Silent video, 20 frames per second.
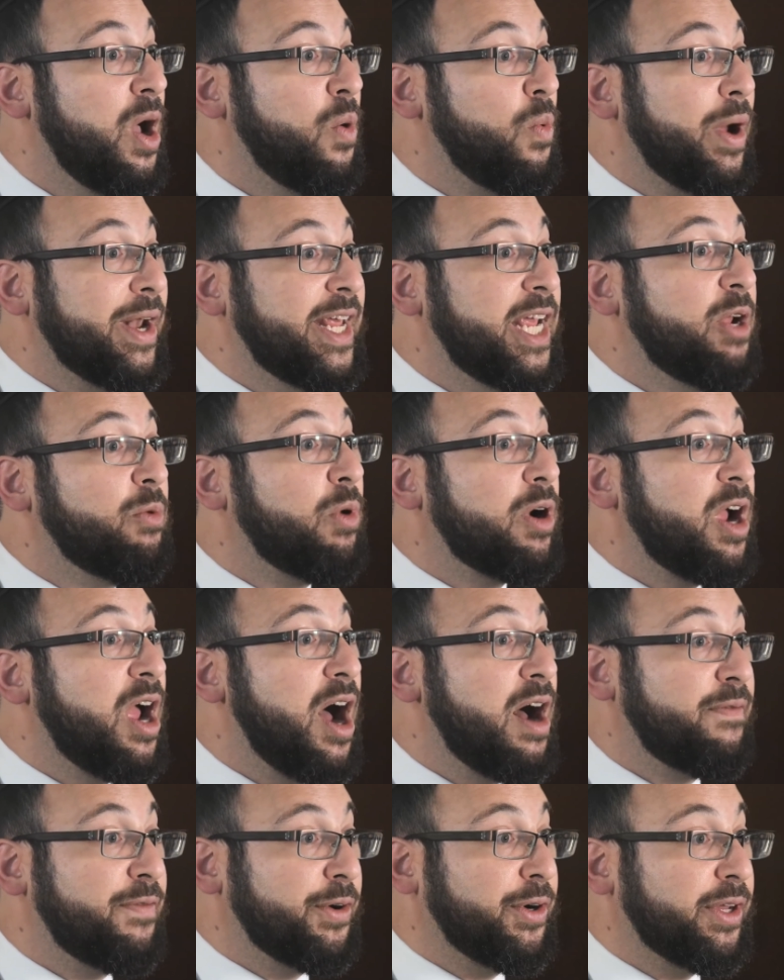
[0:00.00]
When he
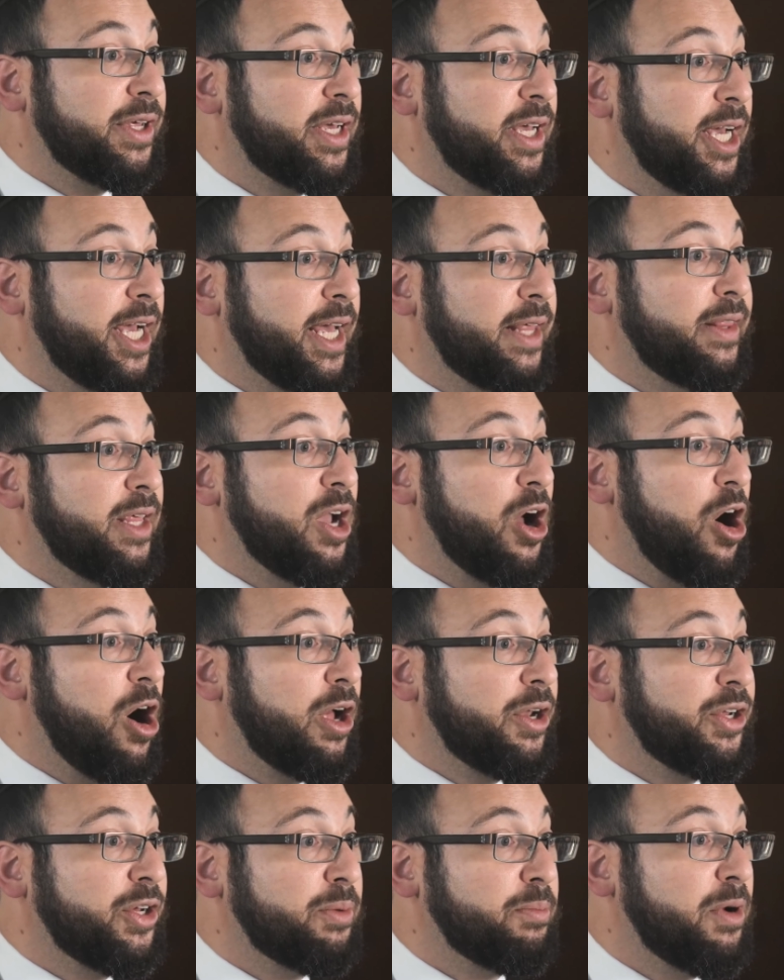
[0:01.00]
recovered in the
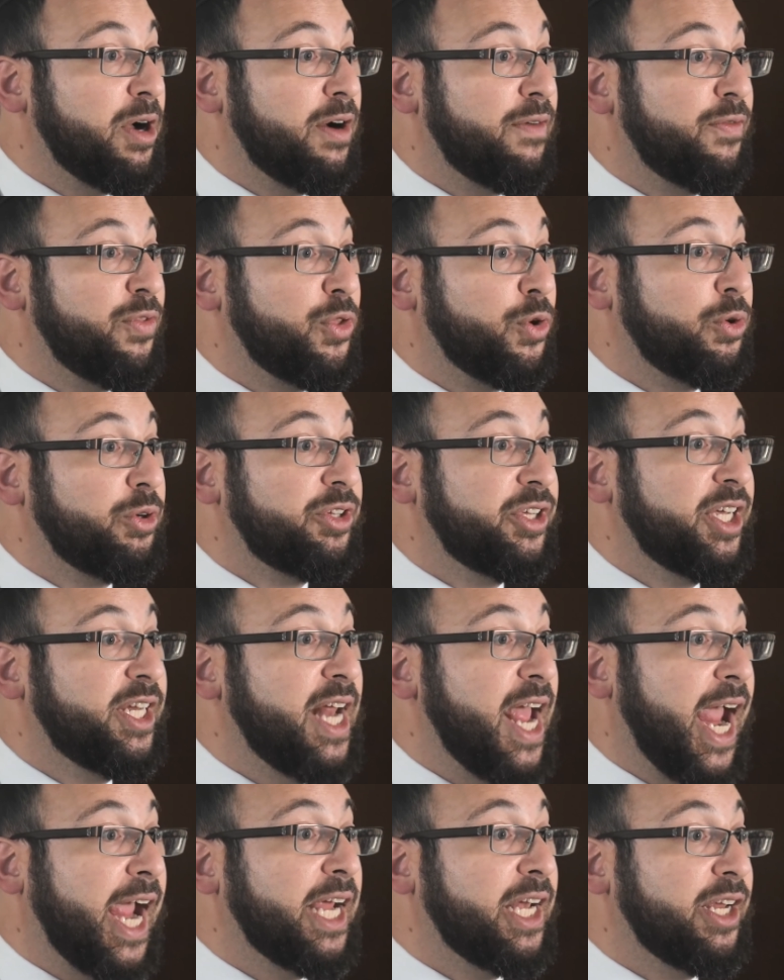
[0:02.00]
autumn of
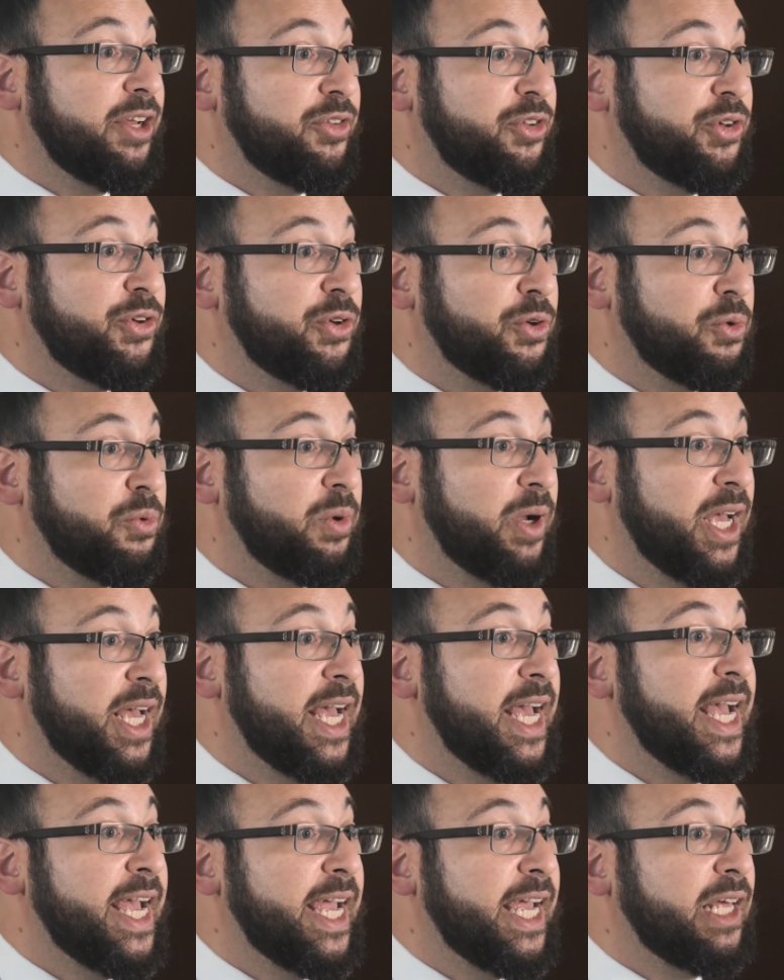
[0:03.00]
1382,
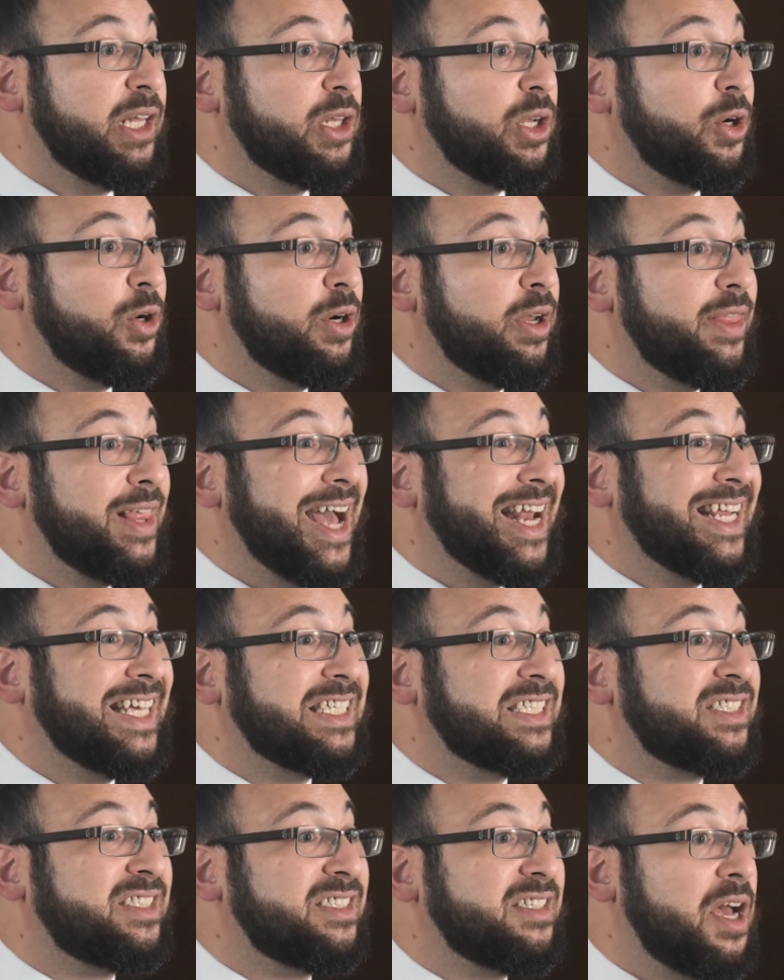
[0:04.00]
he learned that
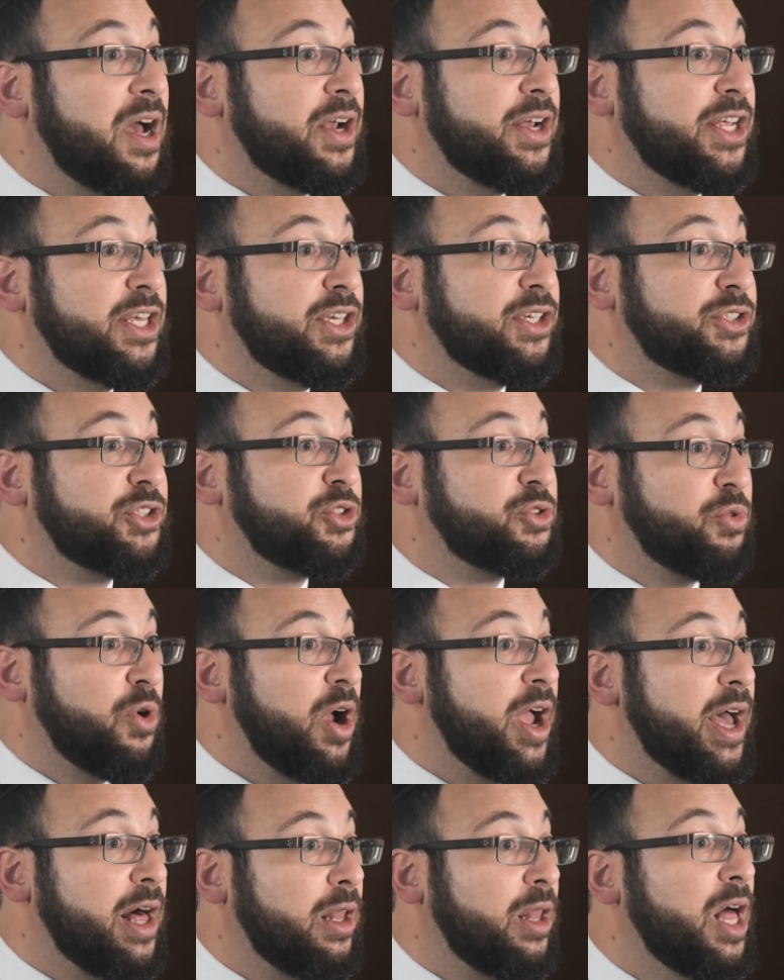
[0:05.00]
his son
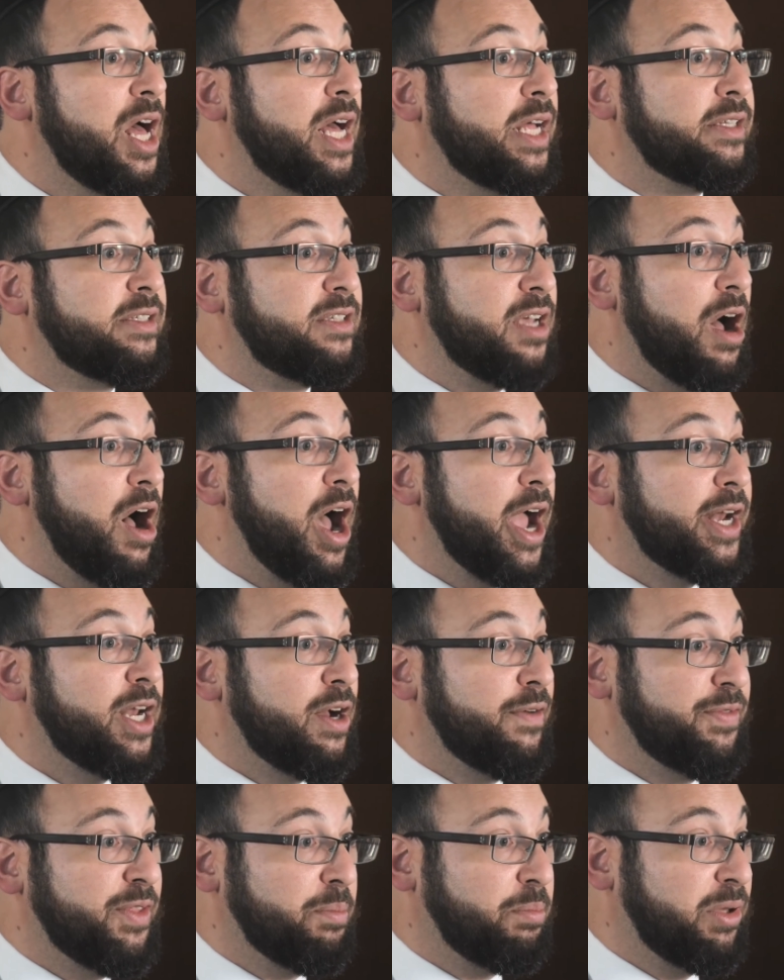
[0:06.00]
Yisroel died
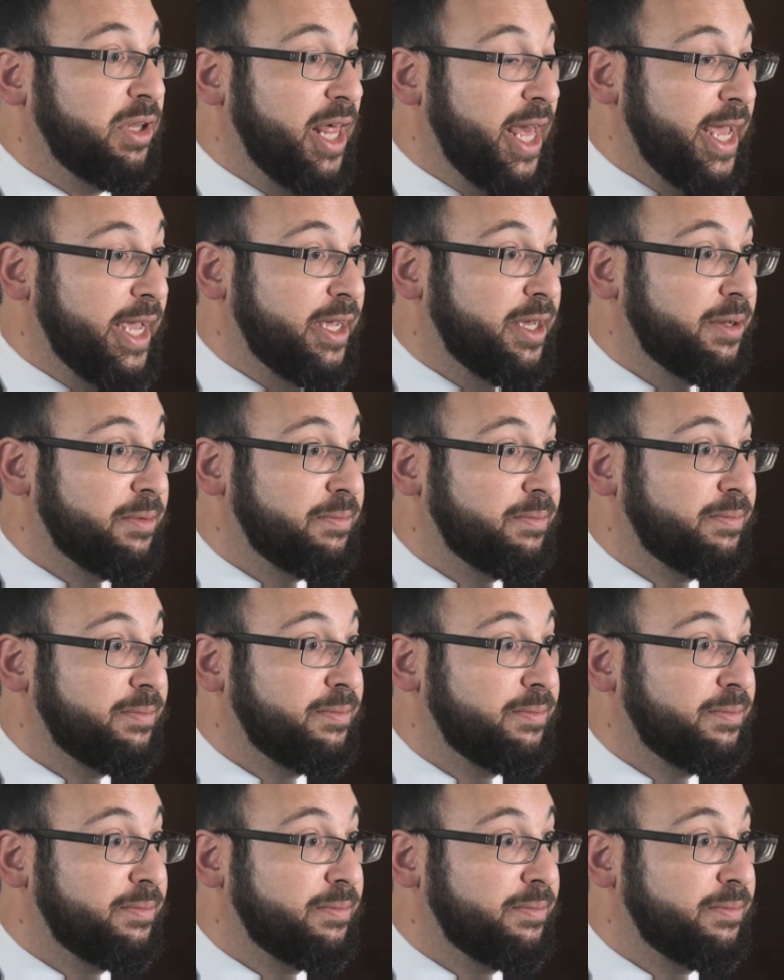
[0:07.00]
of the plague.